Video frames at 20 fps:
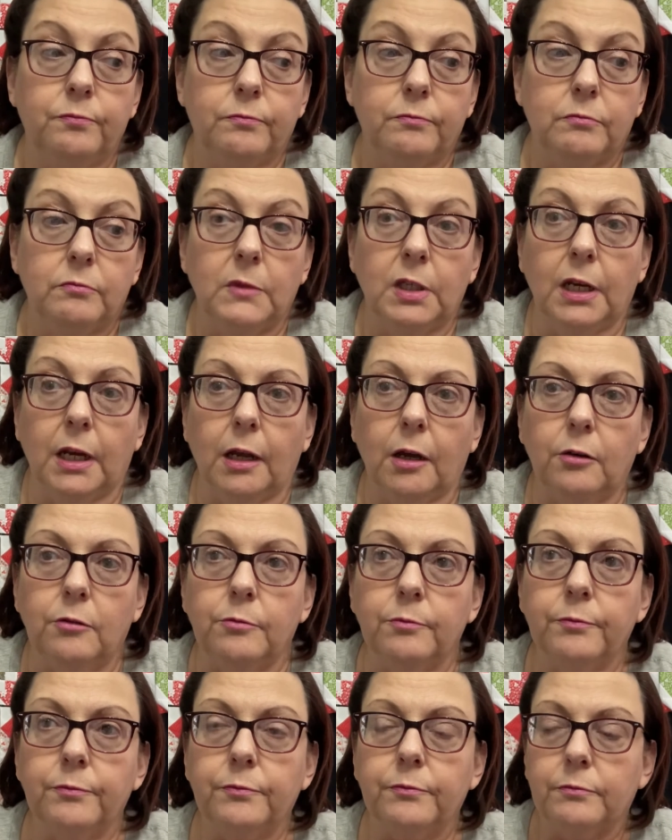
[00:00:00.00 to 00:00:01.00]
you know,
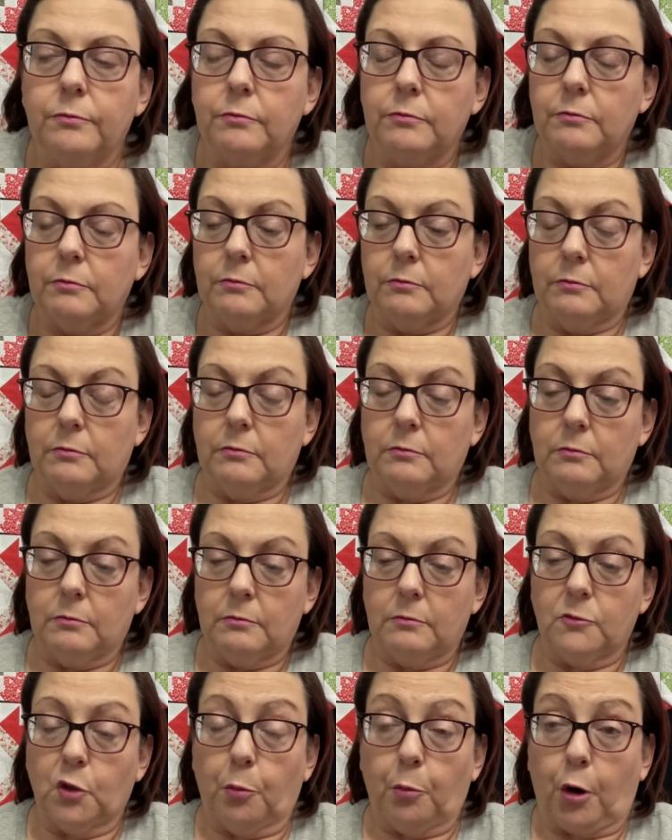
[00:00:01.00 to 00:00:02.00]

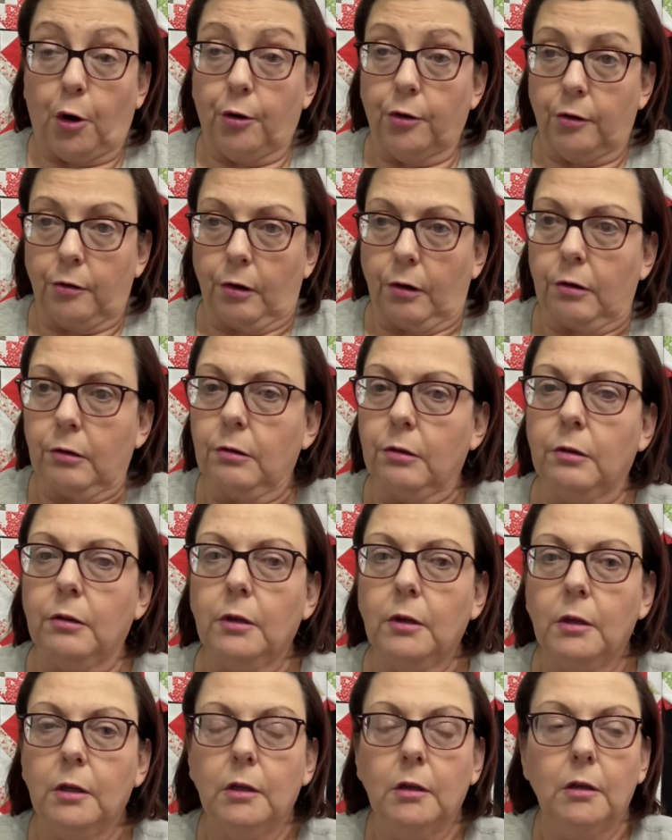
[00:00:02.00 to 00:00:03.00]
the murderer.
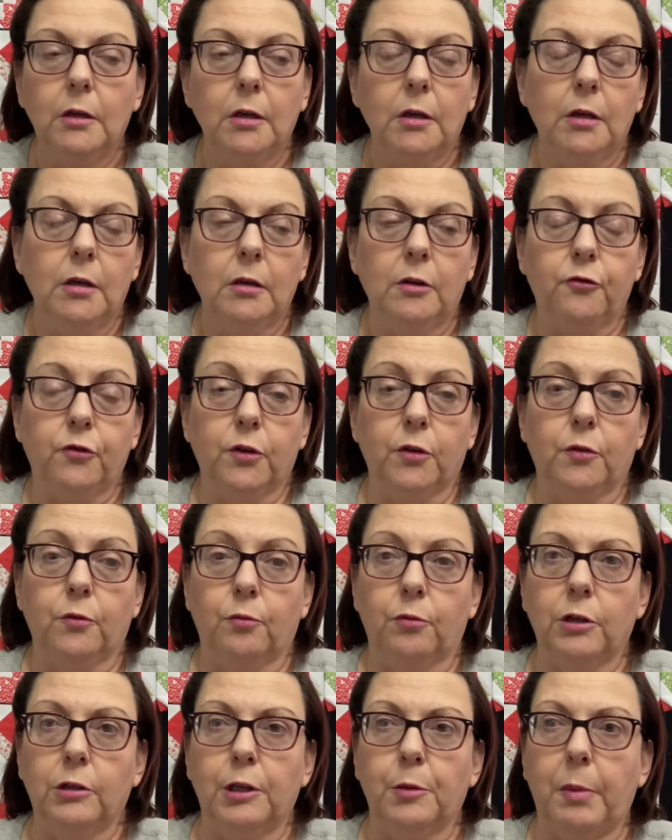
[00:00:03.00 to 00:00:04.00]
Feel
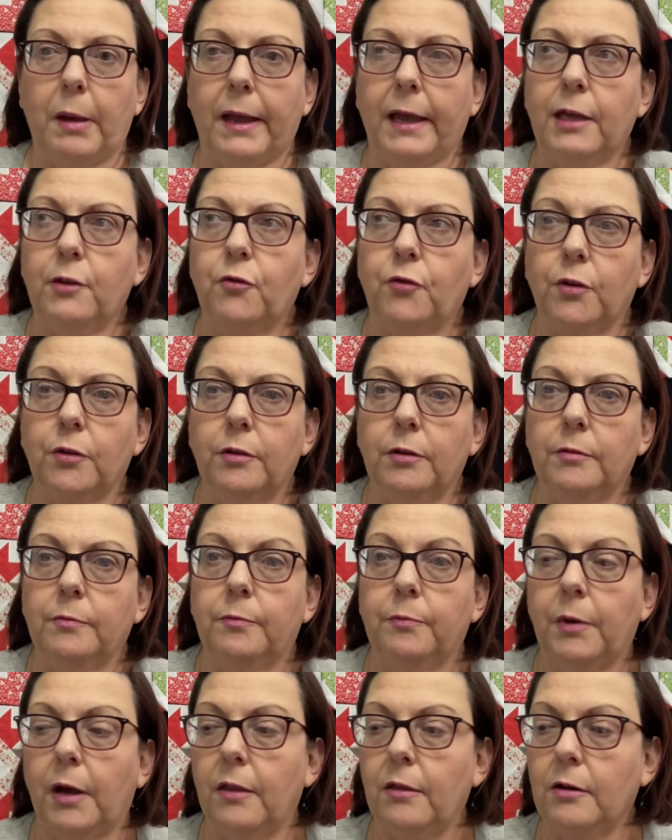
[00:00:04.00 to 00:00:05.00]
really bad for the
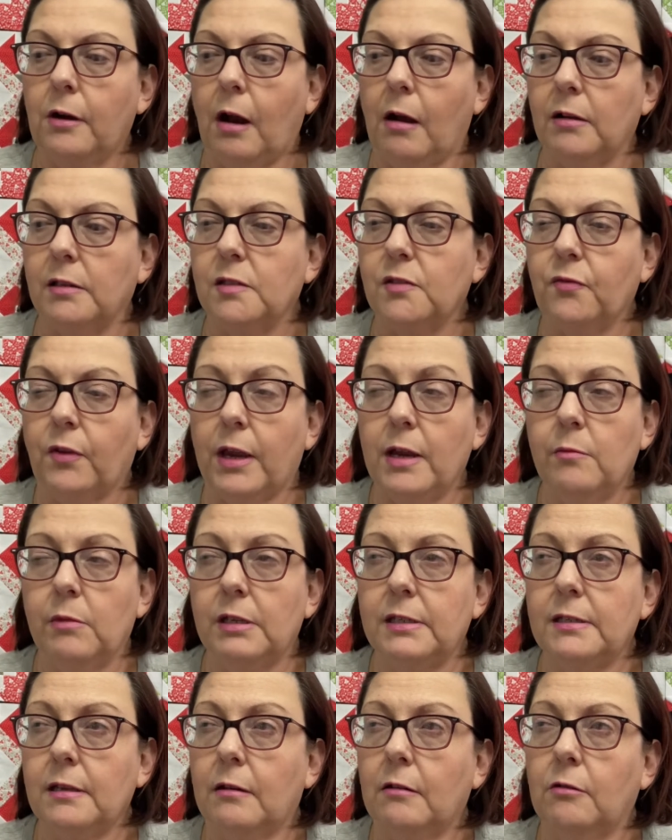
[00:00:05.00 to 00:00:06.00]
other guys'
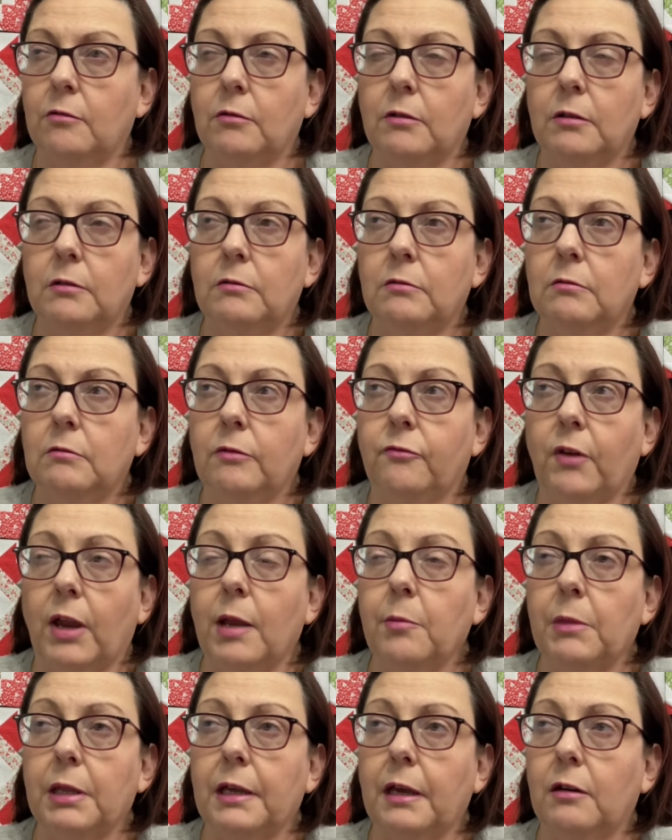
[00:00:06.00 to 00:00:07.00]
families. I
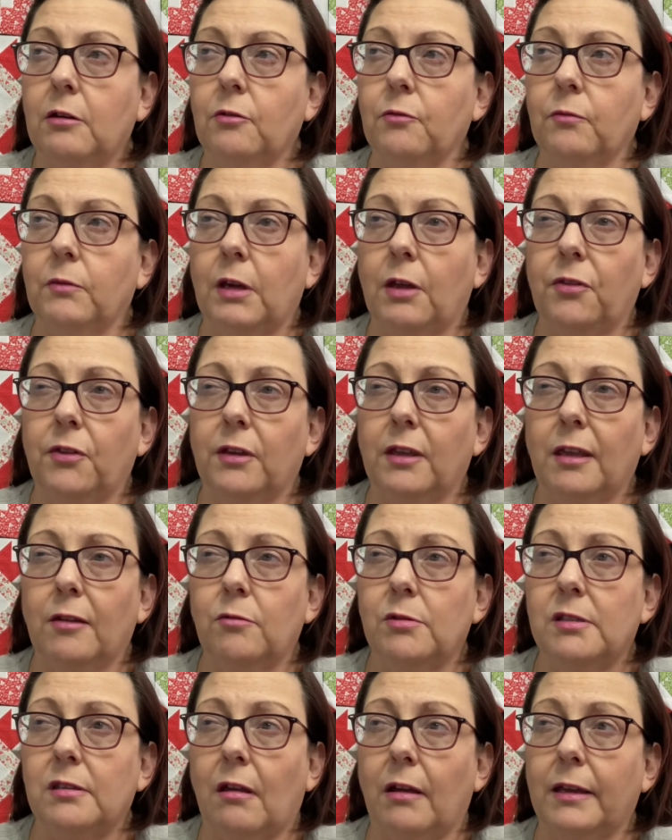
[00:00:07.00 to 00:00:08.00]
think he
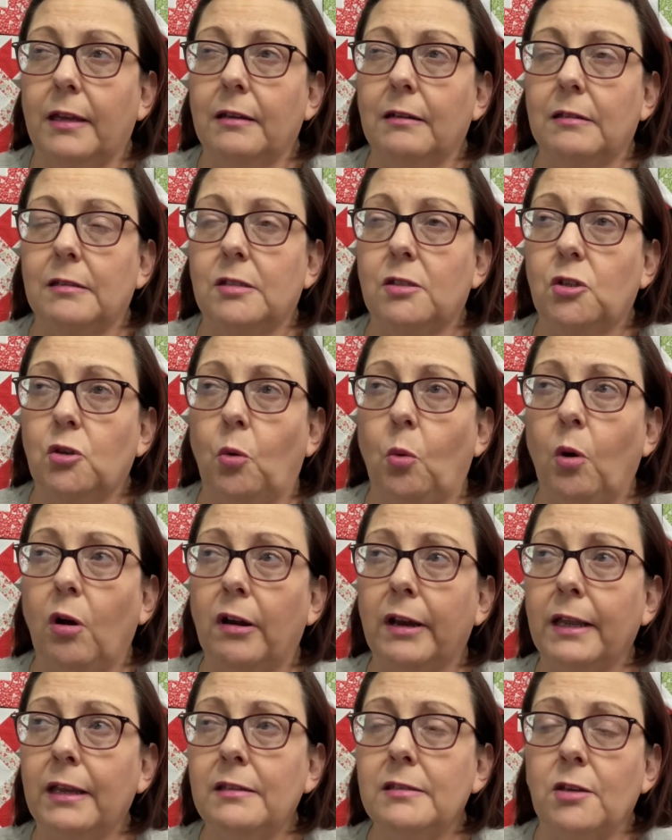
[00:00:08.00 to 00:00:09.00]
was like in his
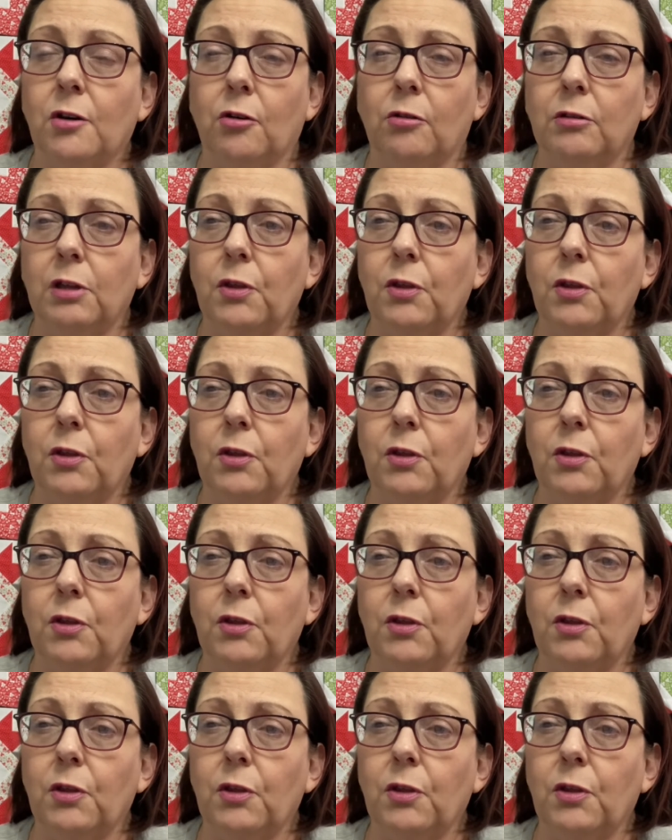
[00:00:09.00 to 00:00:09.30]
20s, early